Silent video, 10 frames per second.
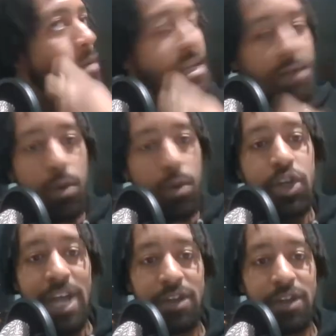give you a
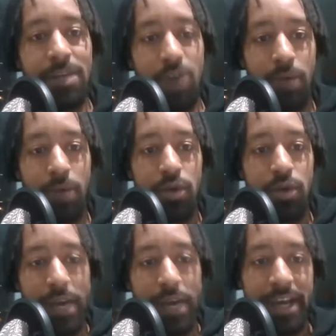shout sometime during the
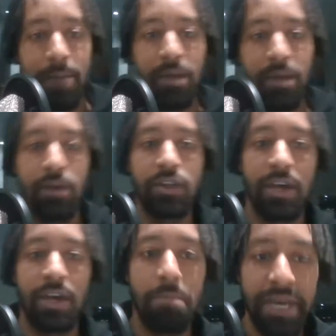weekend because
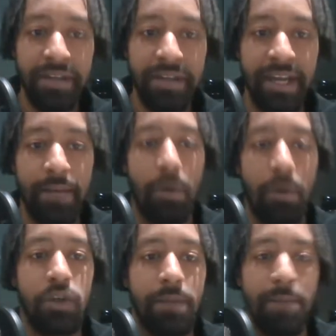me, Dean,
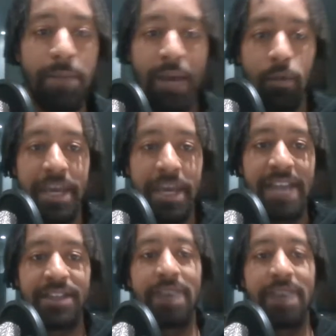possibly Ben will be
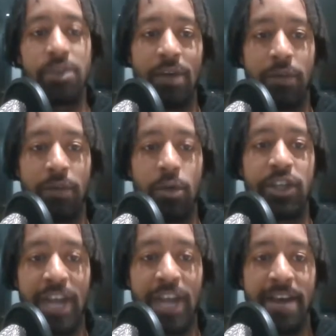getting together to have a quick
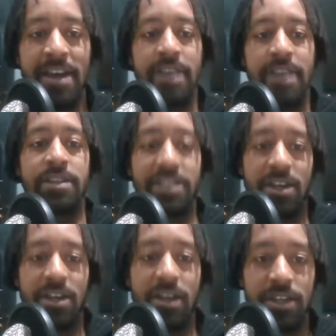chat to
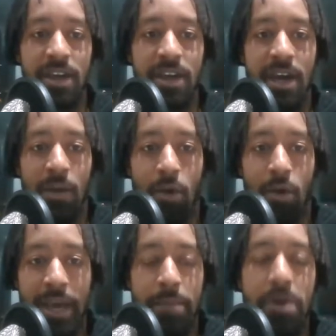discuss
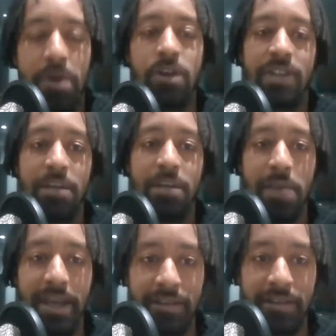what it personally
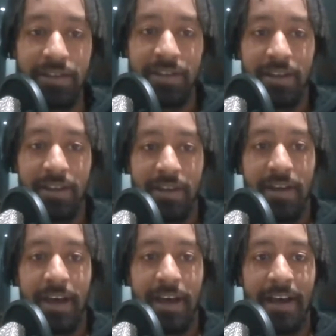means,
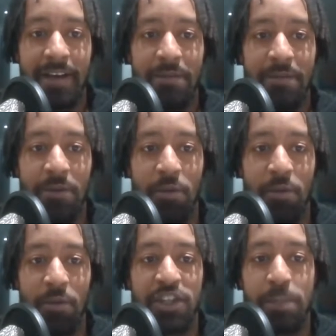what the
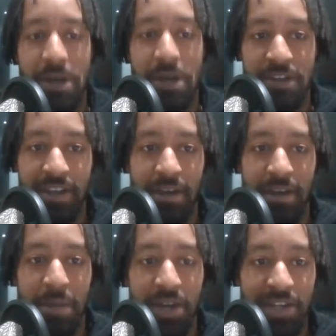word Spursy
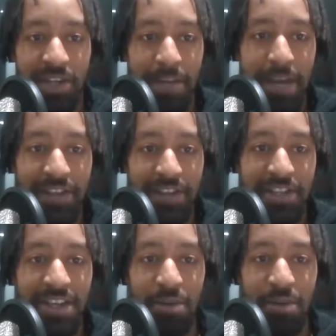personally means
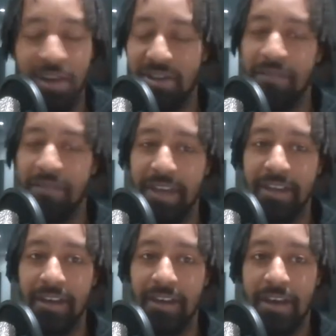to you. Because I
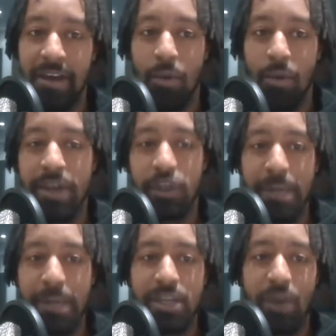think when you
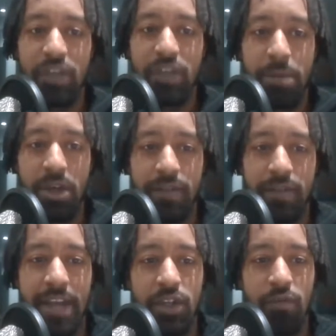speak to other Spurs
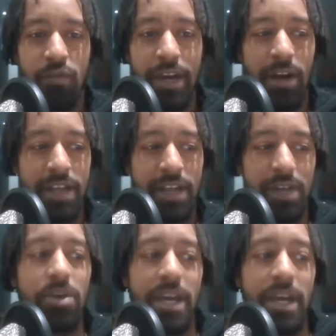fans, you realise,
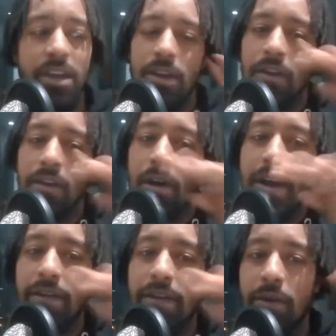okay, you're
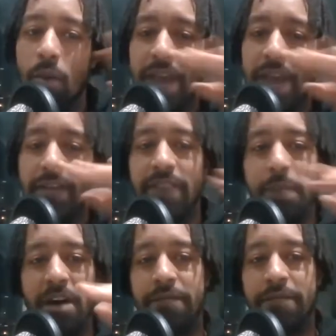kind of on a wavelength,
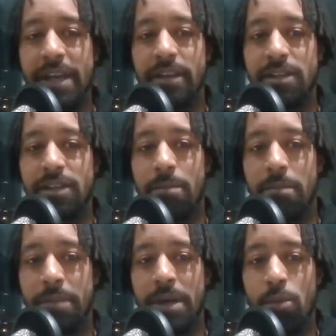but I think that
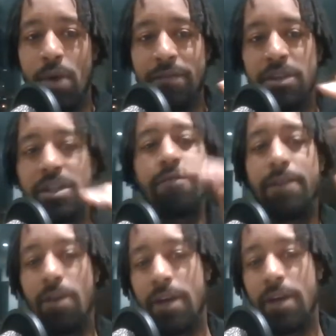some people have a
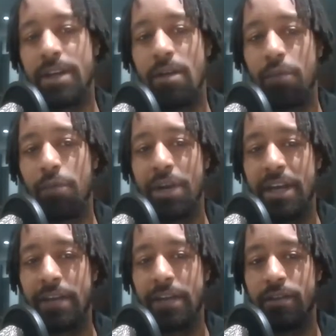different idea of what it
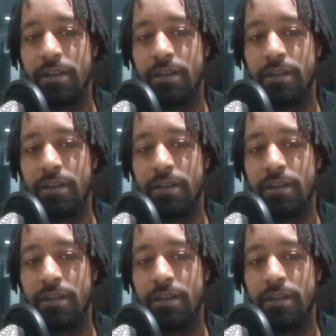is.